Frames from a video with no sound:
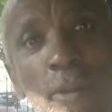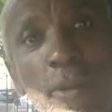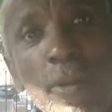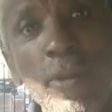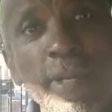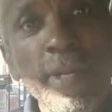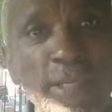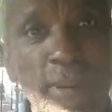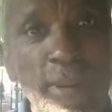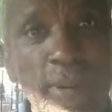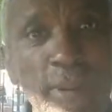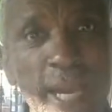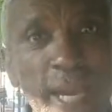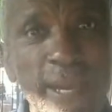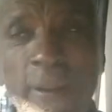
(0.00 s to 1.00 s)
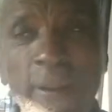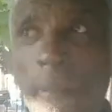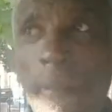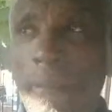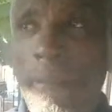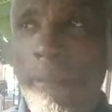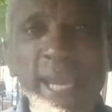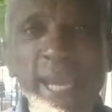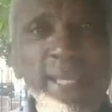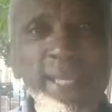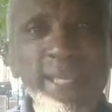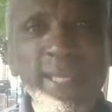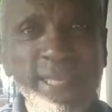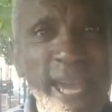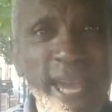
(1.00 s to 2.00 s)
at this, right? Back in the
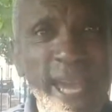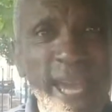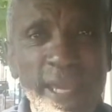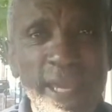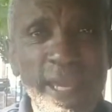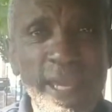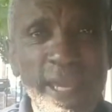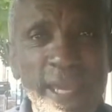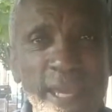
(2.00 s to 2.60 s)
day, I